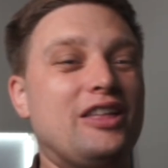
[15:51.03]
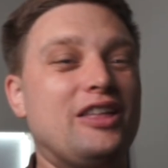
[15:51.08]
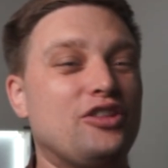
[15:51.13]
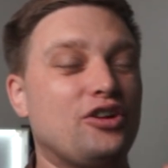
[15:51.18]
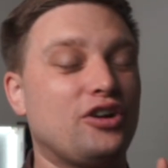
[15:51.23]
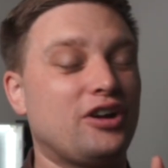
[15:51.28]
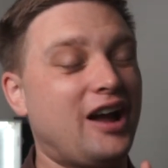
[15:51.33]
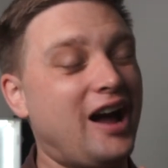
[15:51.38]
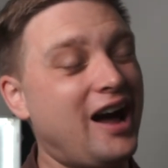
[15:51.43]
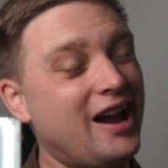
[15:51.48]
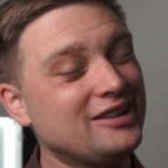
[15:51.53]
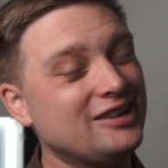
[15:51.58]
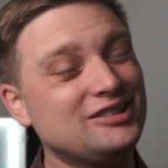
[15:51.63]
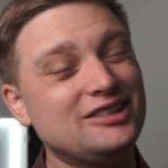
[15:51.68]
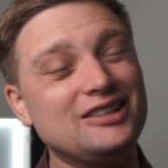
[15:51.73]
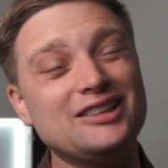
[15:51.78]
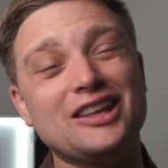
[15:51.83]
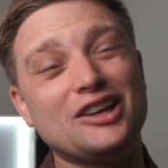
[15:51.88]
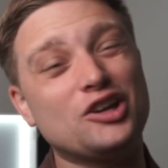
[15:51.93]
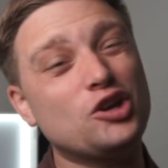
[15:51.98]
and
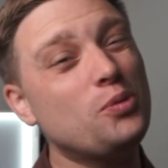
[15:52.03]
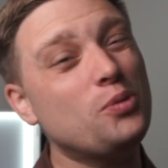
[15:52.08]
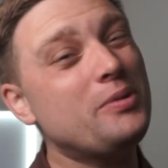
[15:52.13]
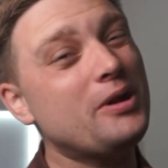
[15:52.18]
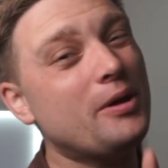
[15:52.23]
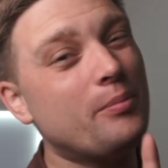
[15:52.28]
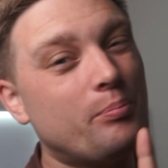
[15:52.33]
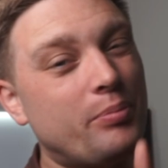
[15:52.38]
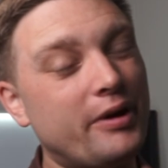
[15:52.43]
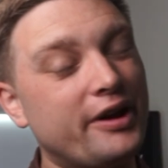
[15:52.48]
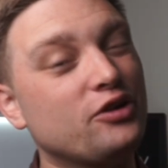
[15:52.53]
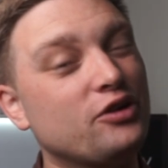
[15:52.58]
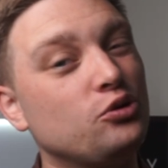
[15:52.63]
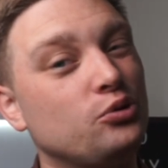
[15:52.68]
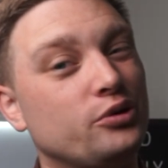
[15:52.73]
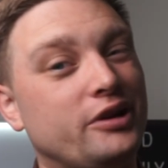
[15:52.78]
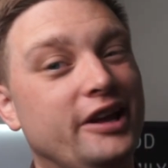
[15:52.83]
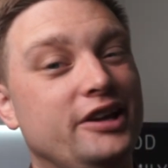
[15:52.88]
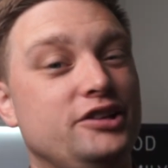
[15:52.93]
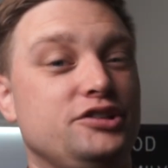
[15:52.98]
honestly, they could be a better
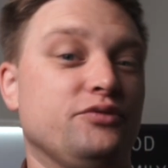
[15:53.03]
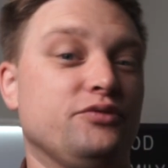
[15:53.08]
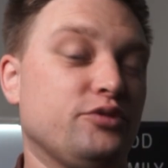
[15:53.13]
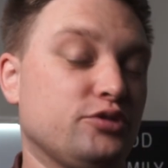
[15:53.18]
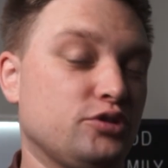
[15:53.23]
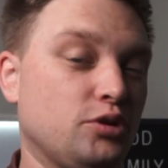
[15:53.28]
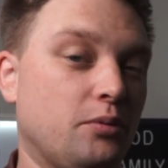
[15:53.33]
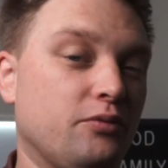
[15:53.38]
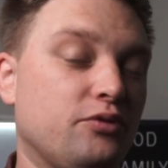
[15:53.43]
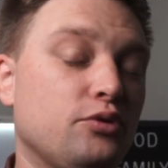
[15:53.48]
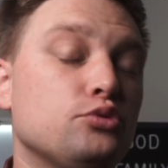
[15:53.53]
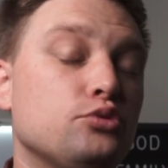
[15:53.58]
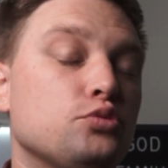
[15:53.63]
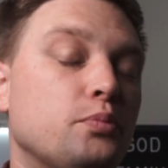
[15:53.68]
location for some of you,